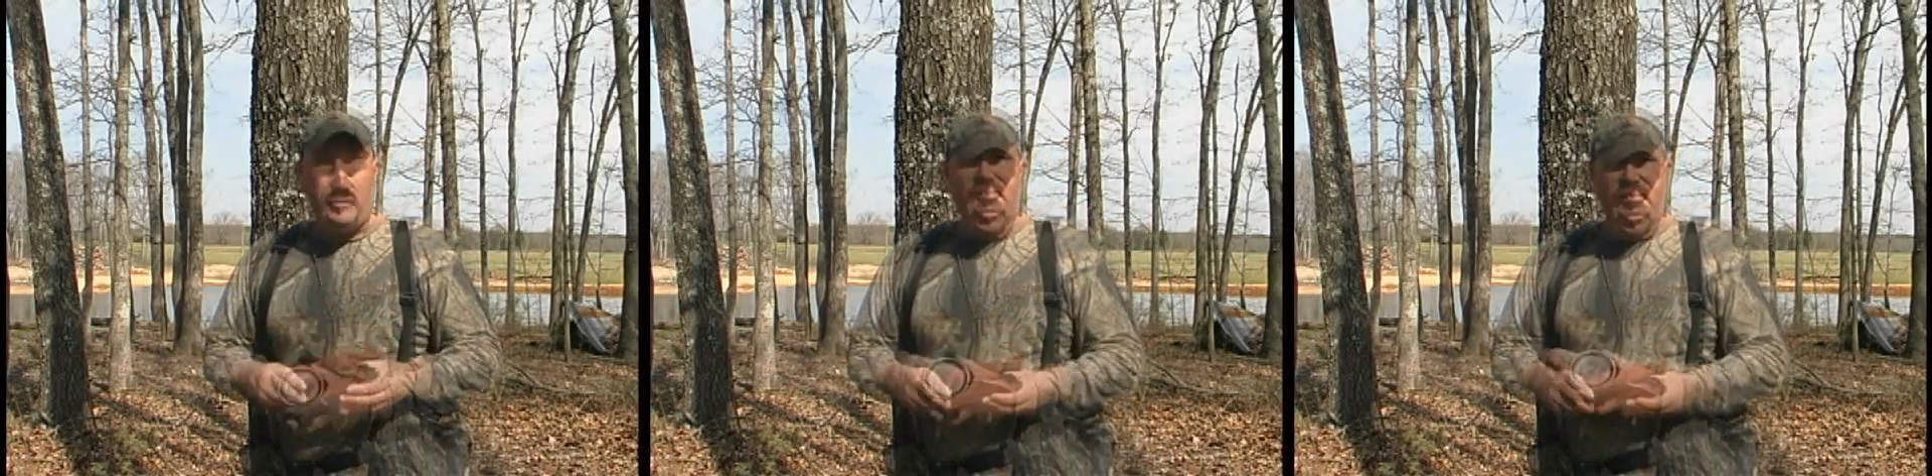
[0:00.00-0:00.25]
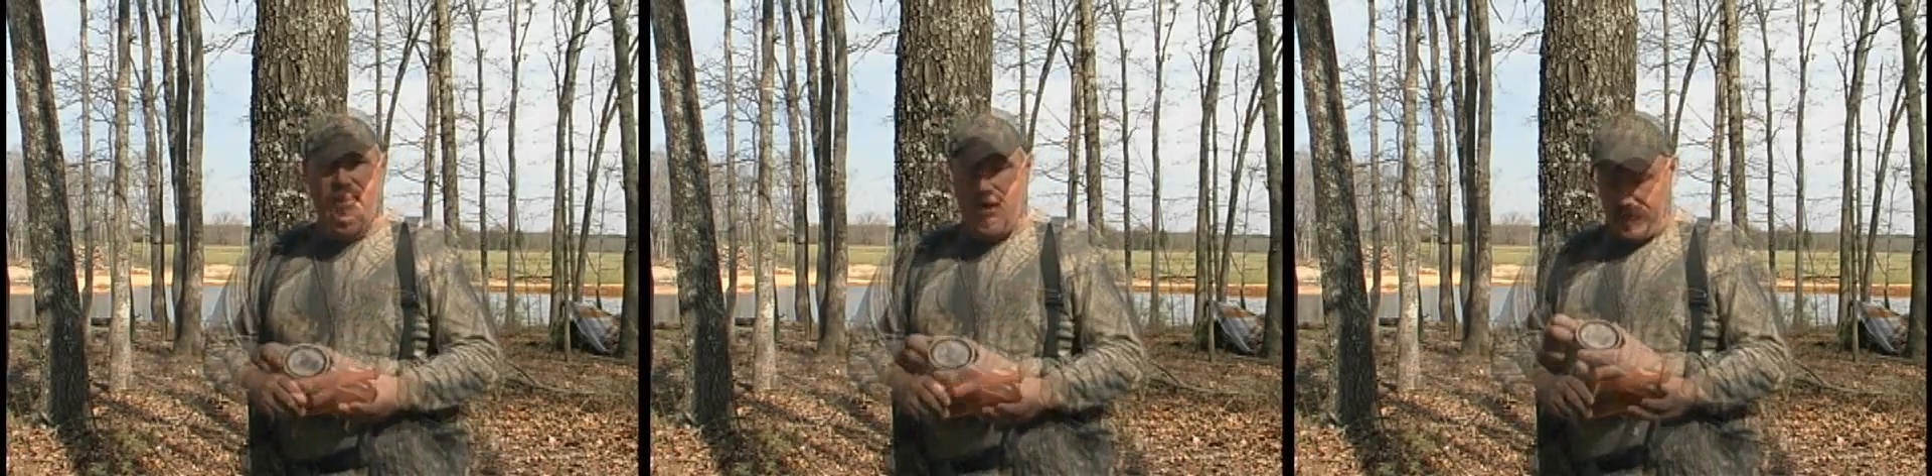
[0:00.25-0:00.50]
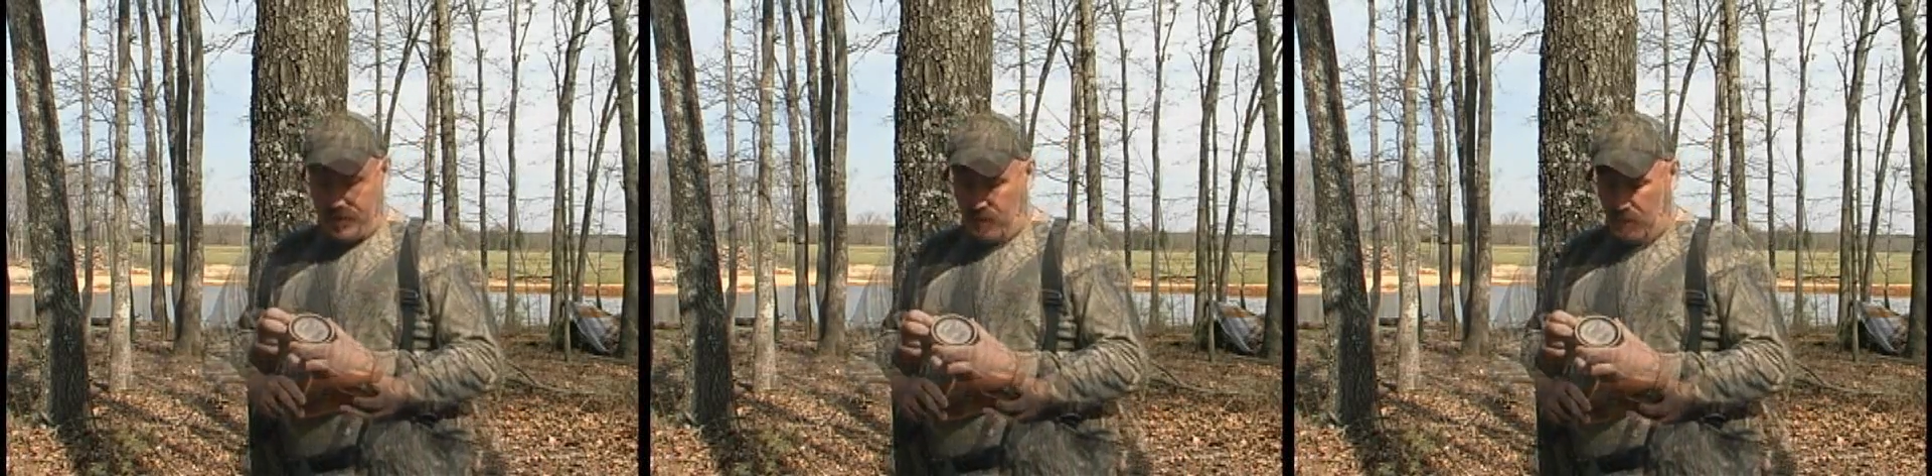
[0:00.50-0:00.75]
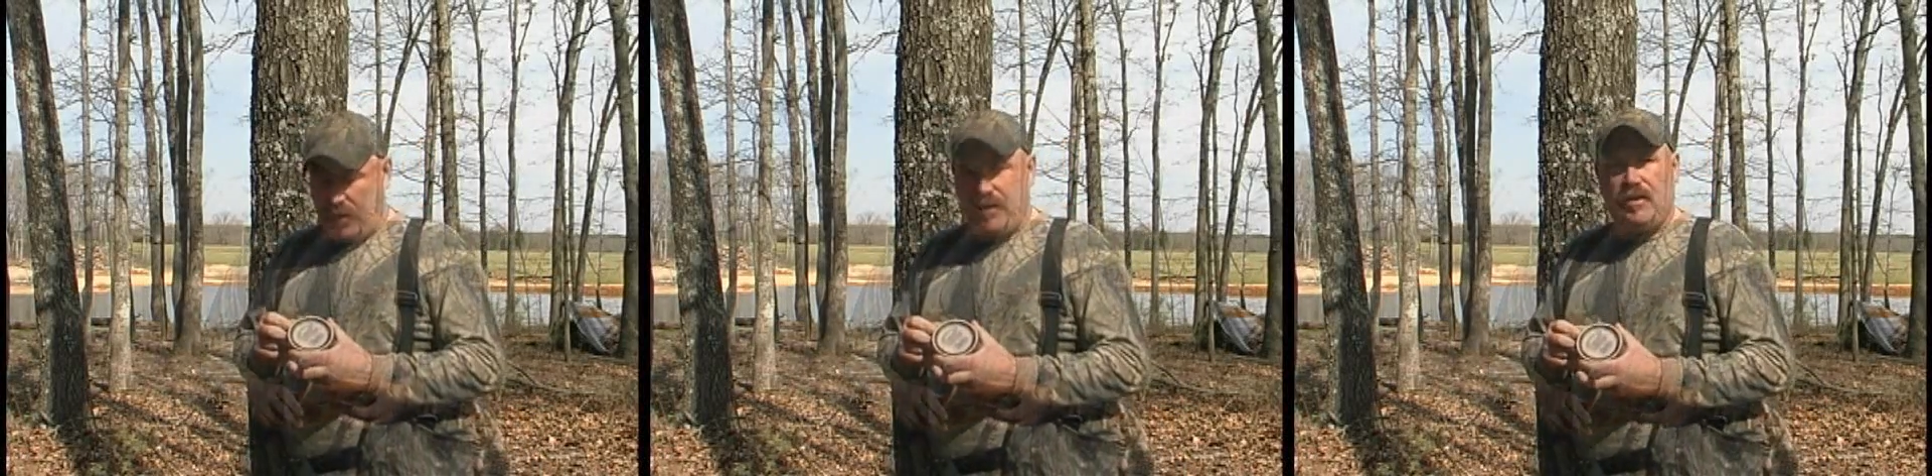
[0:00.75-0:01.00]
All right, the next
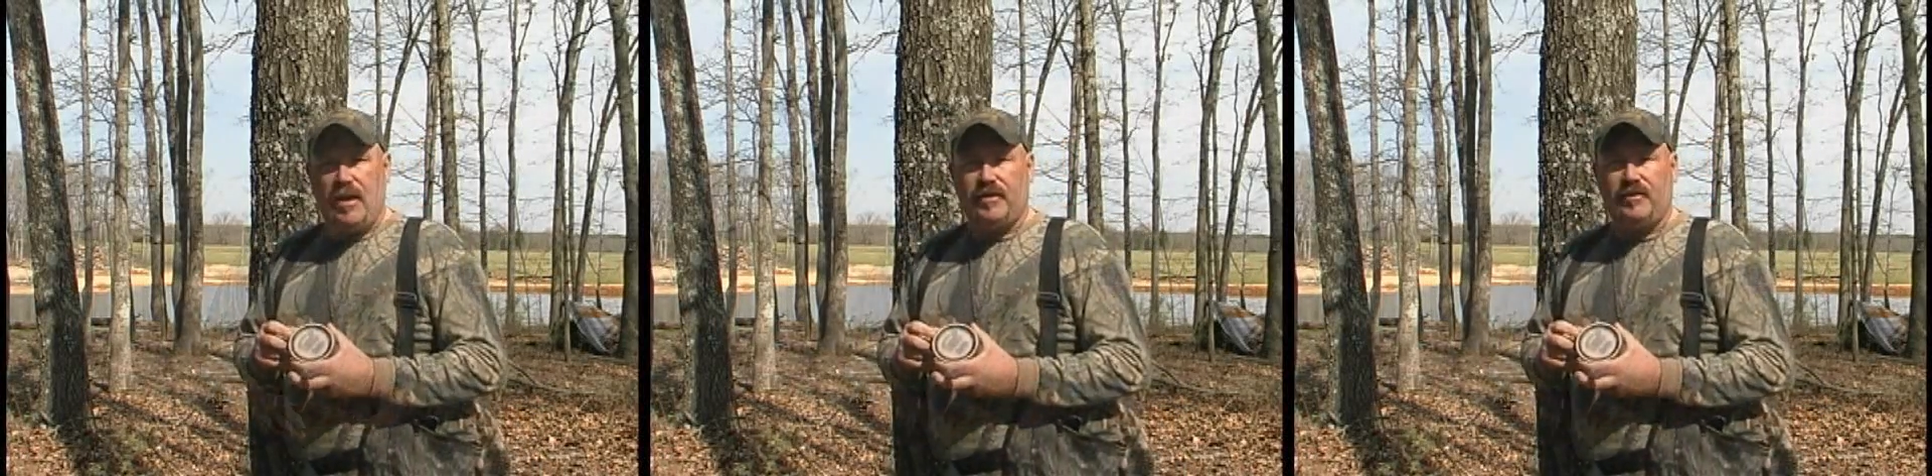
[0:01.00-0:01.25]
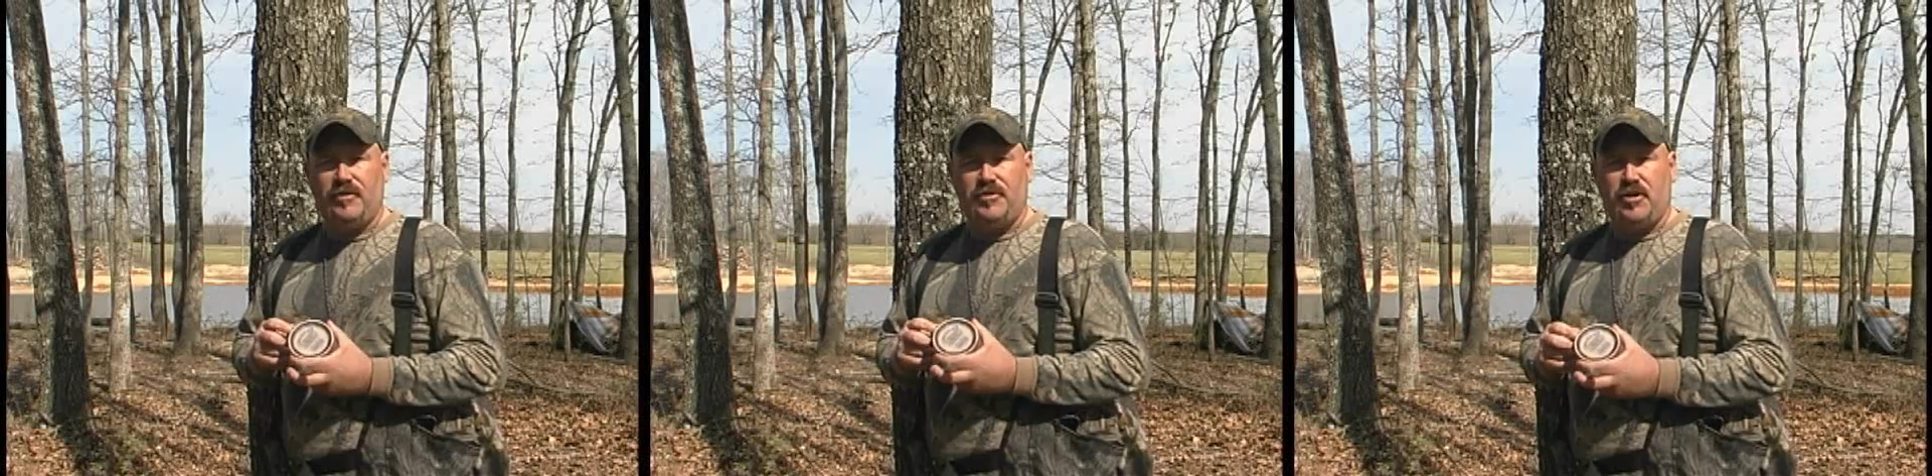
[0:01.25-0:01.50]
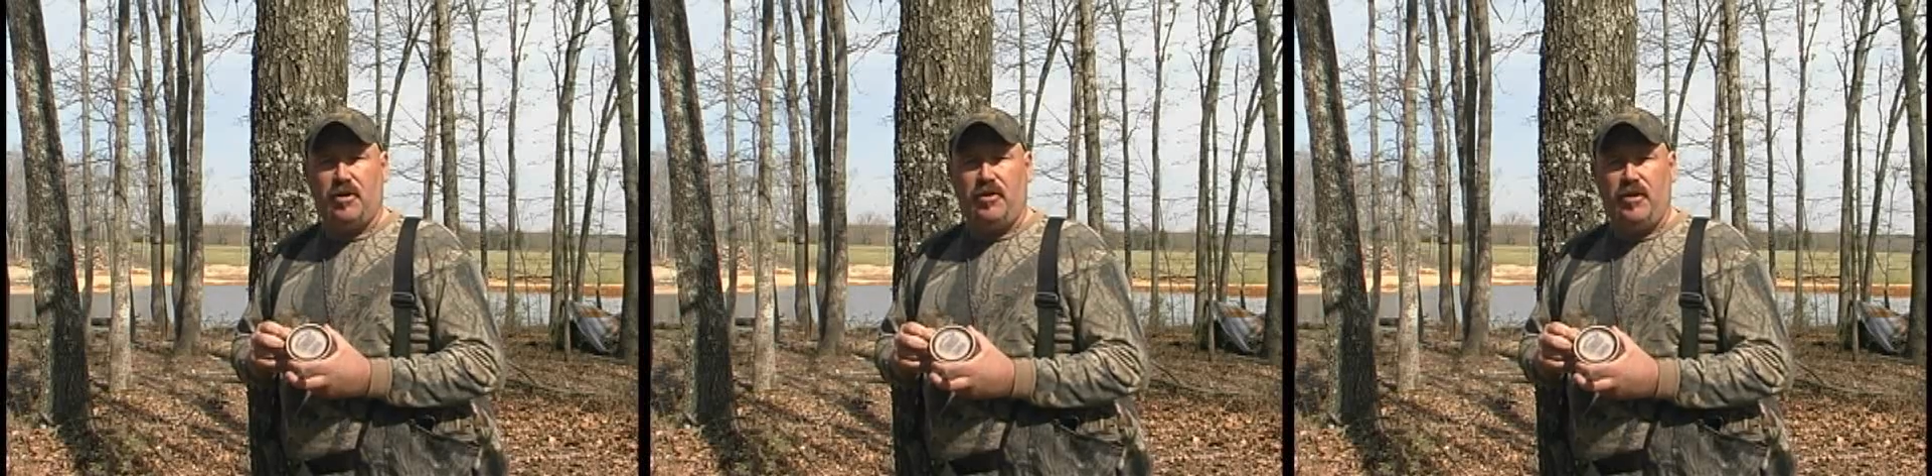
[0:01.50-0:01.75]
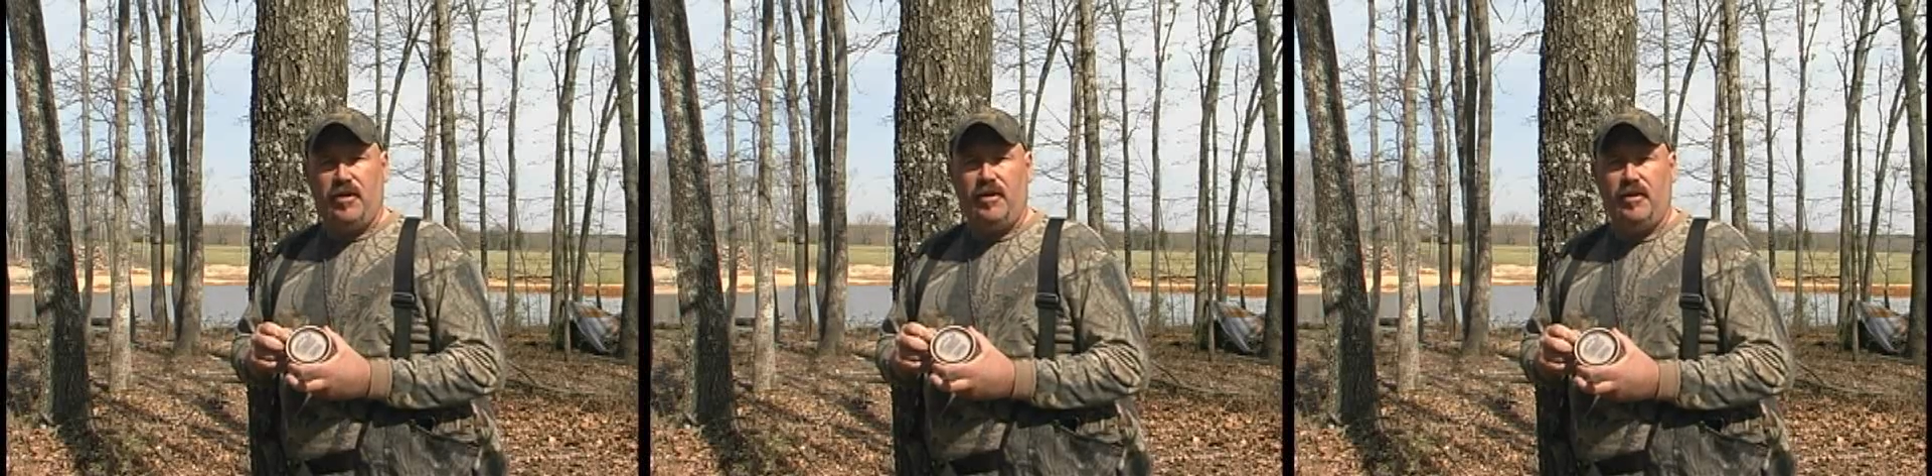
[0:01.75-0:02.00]
call I'd like to show
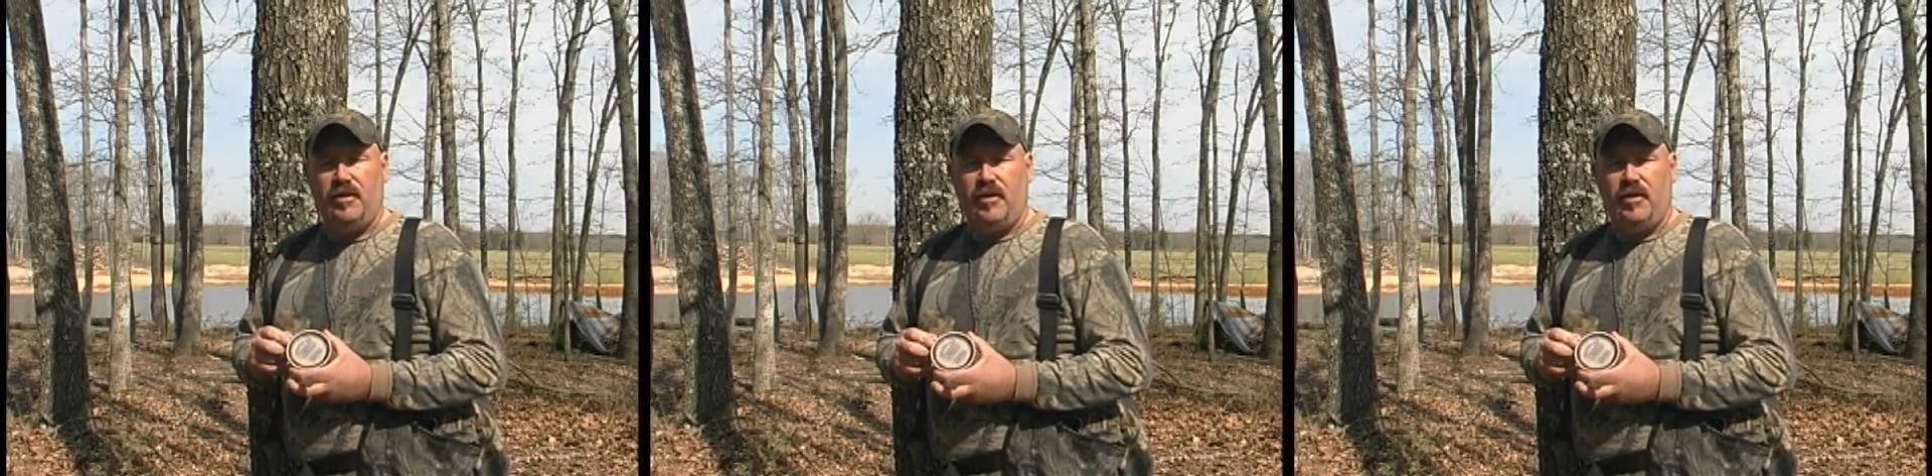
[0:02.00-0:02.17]
you